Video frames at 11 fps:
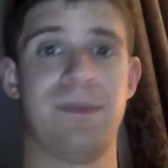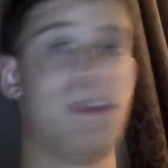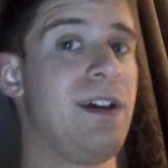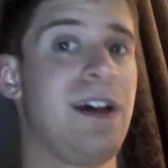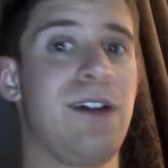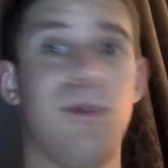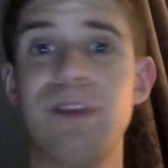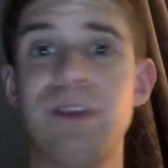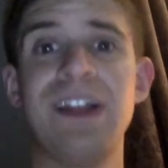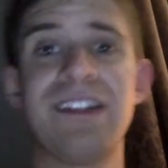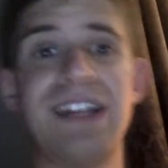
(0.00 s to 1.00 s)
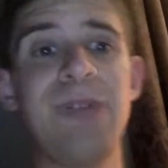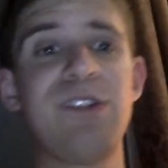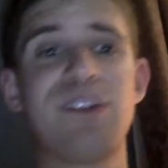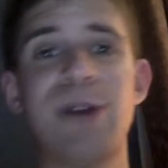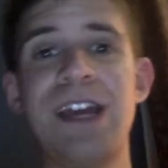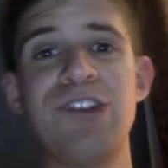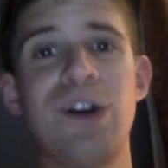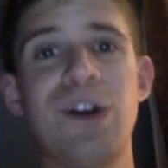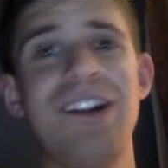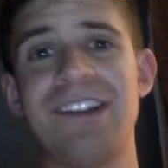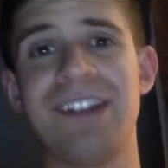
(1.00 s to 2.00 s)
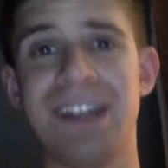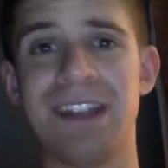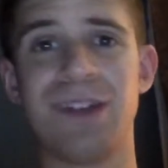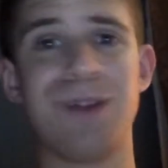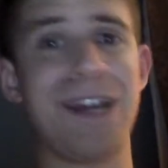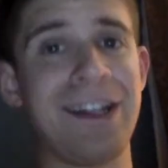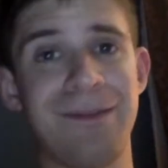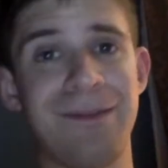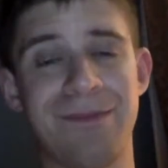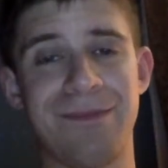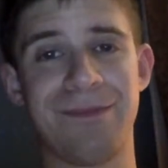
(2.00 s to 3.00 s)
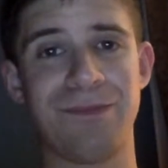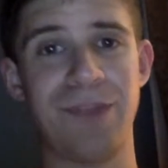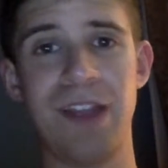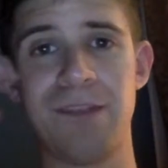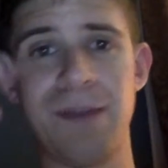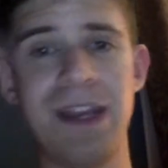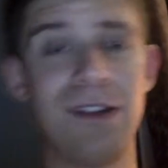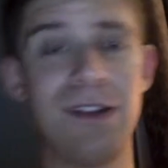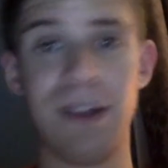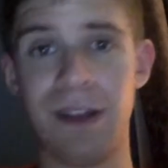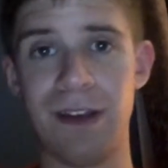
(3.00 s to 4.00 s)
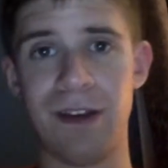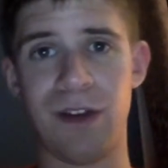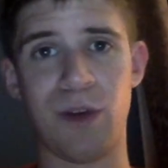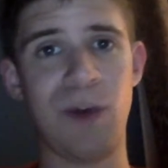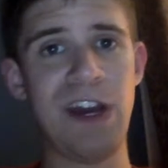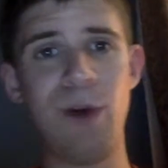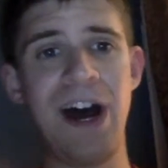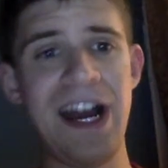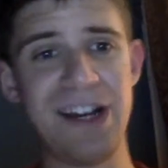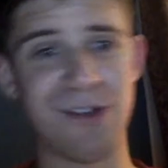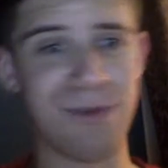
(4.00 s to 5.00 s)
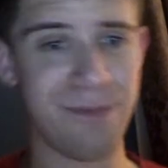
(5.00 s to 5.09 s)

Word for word: Uh, when was the last time we saw Angel Garza in the ring? It's been quite a while.